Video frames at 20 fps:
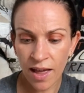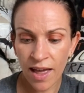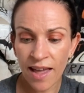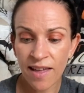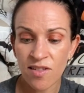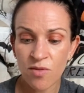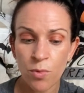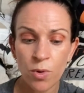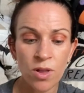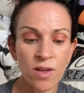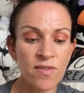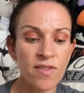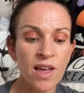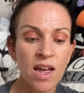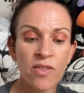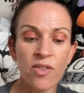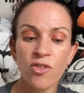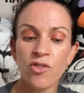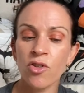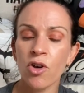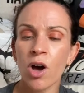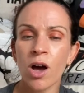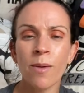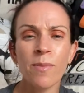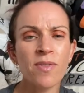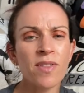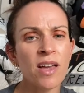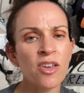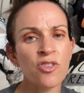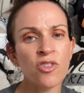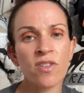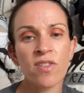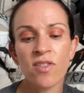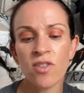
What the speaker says: as well as other types such as